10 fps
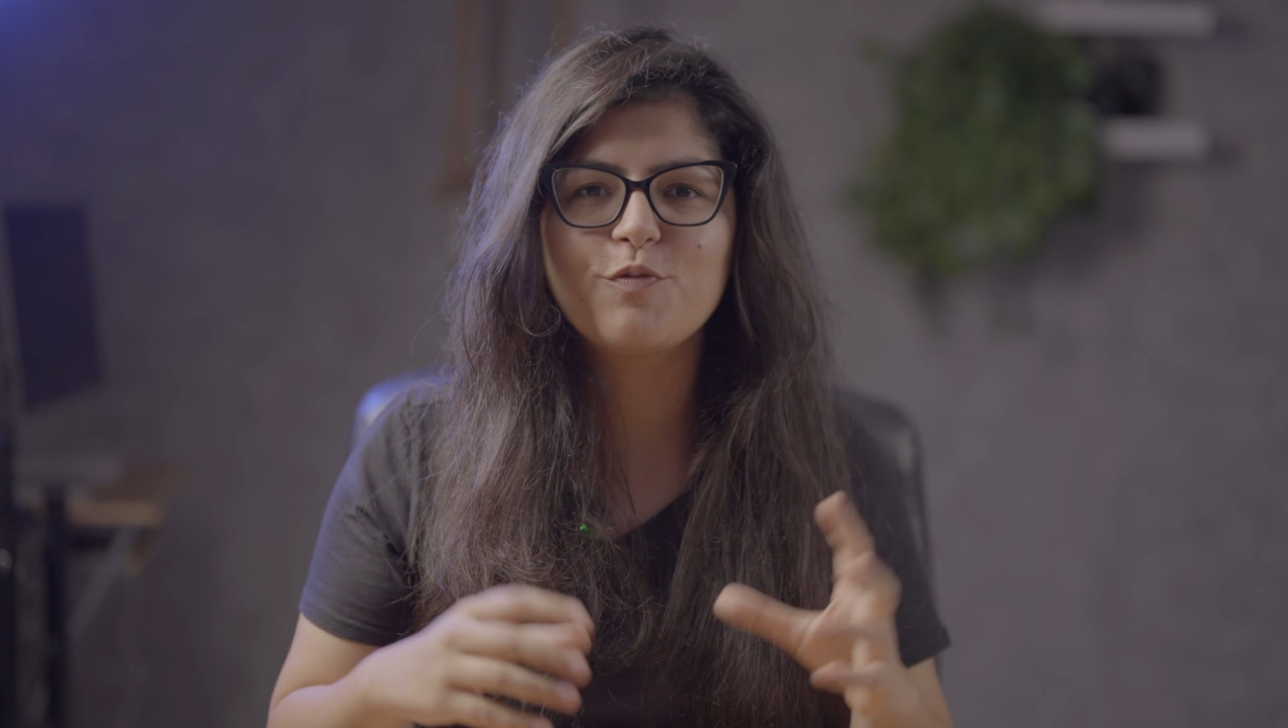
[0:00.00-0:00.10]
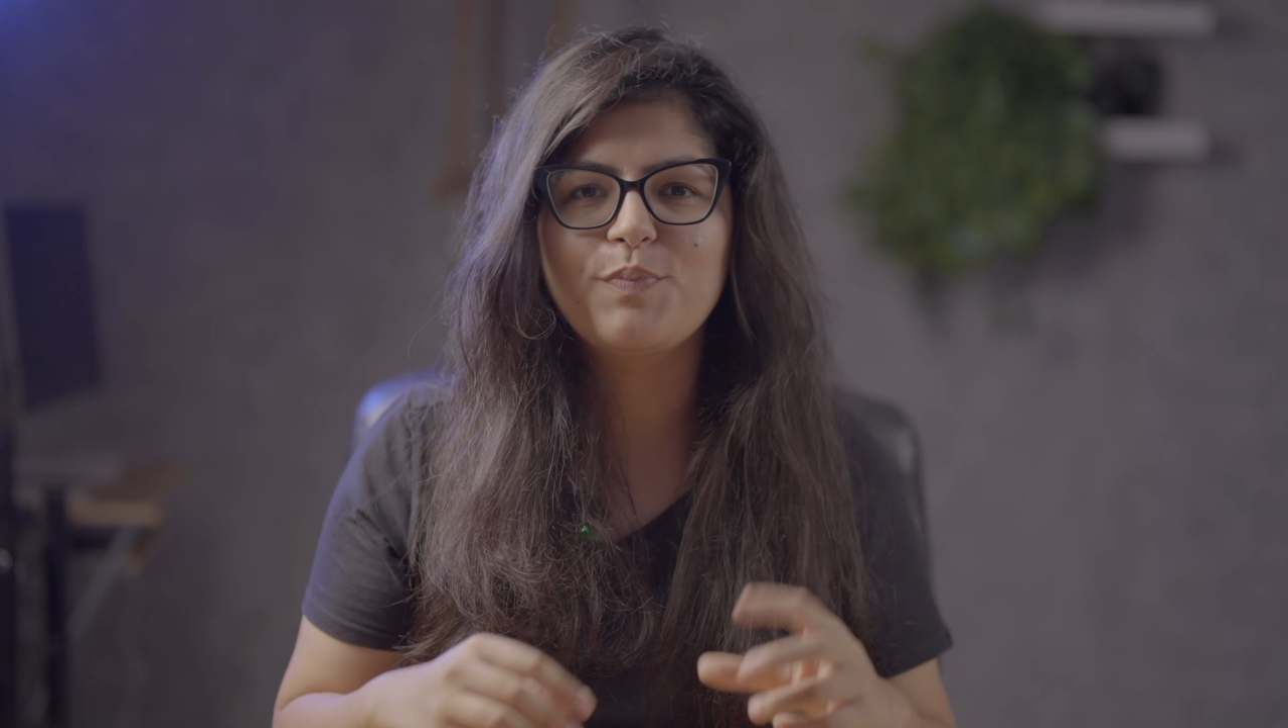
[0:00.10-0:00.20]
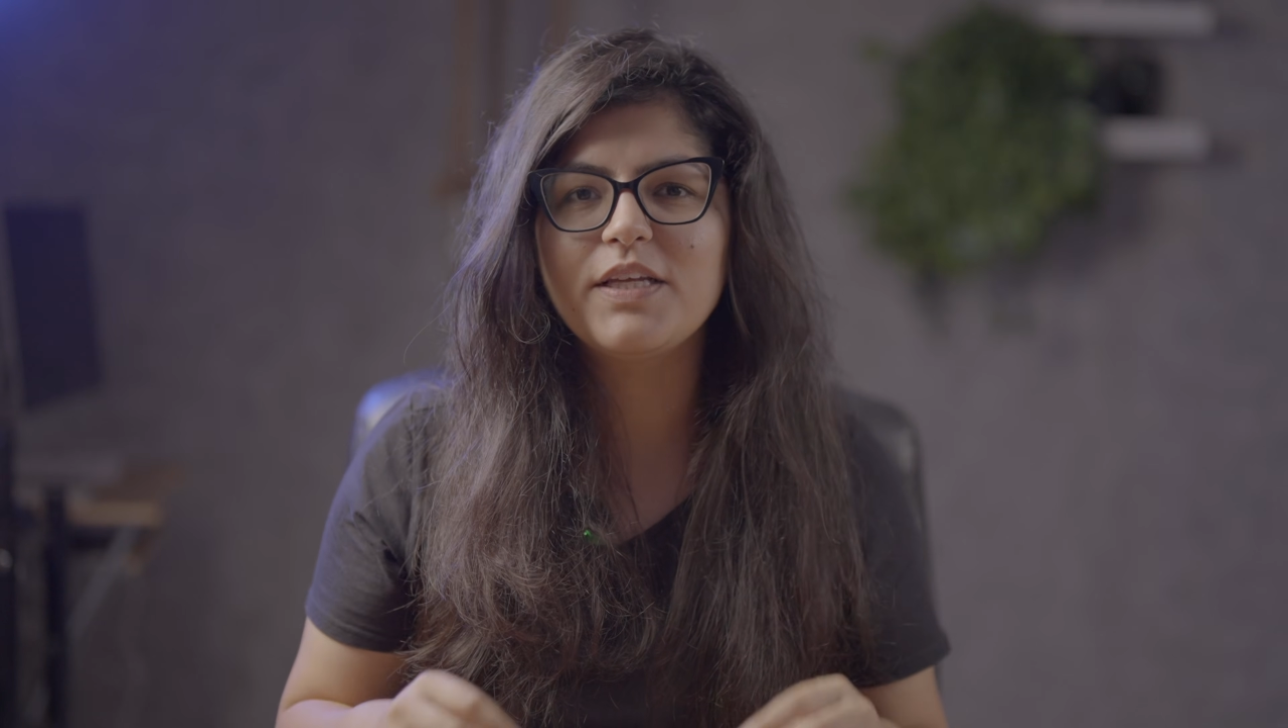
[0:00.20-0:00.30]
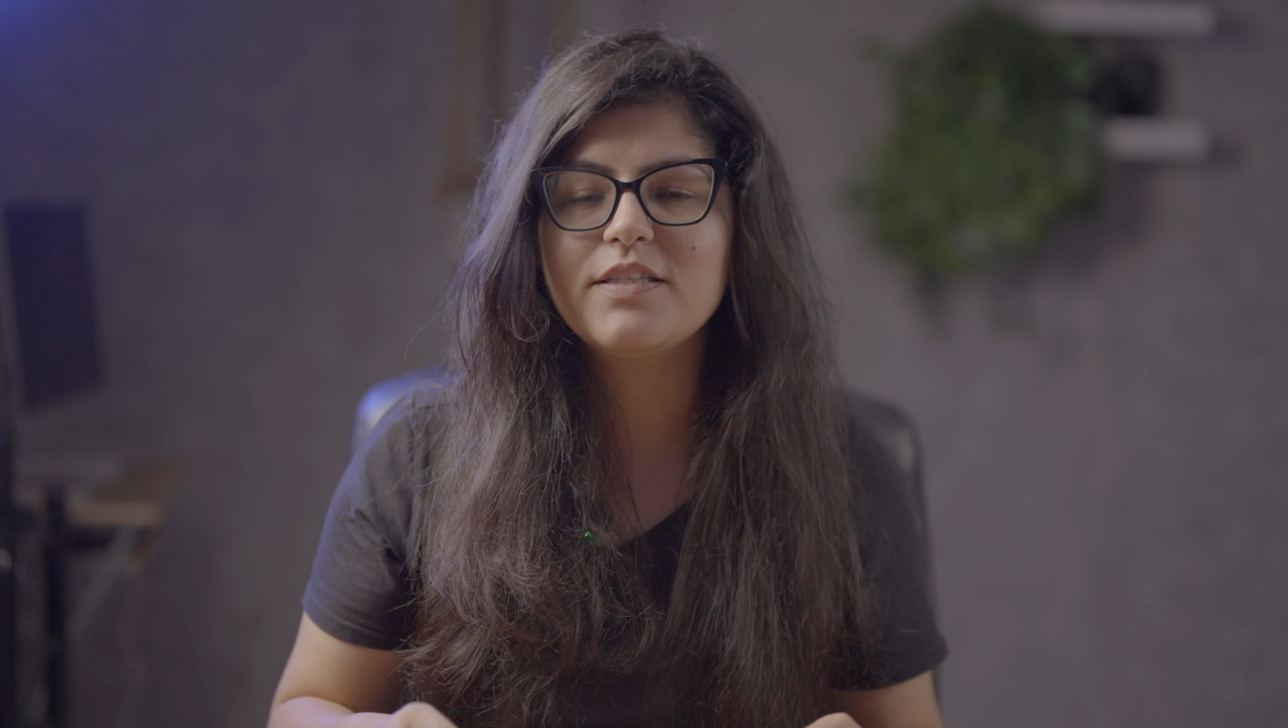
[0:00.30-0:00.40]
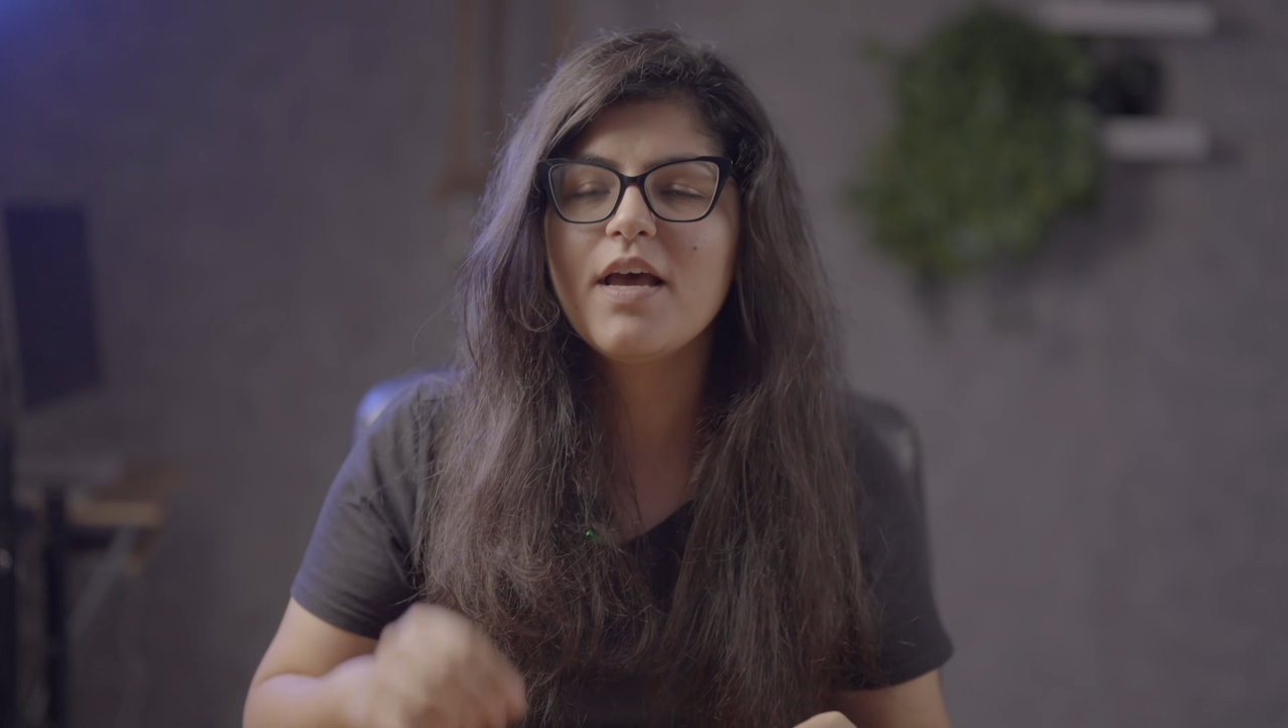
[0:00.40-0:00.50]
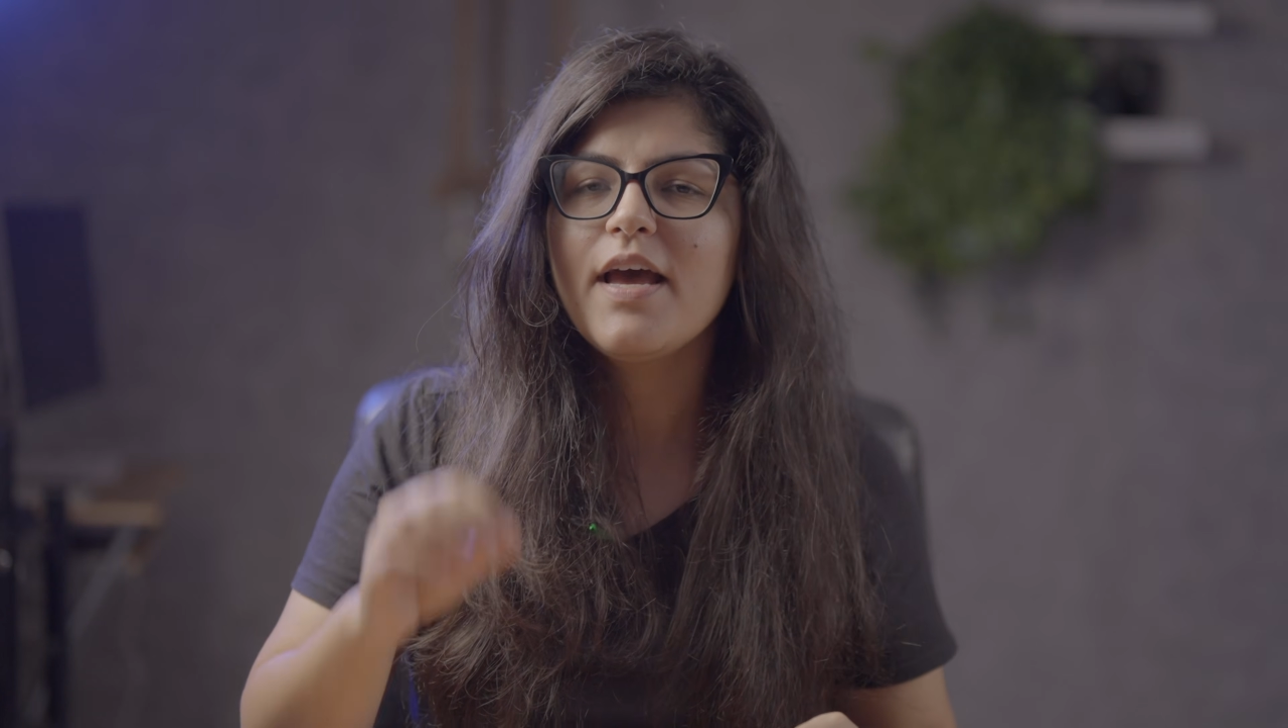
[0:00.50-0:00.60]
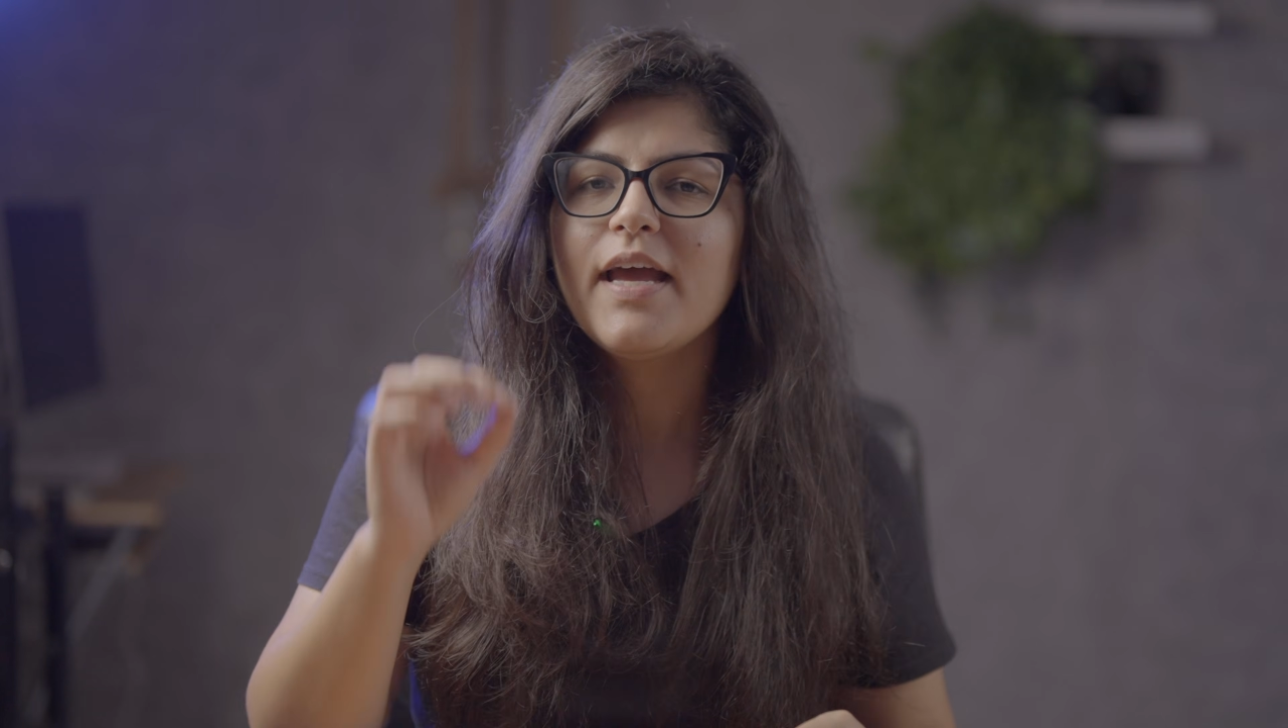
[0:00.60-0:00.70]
rupees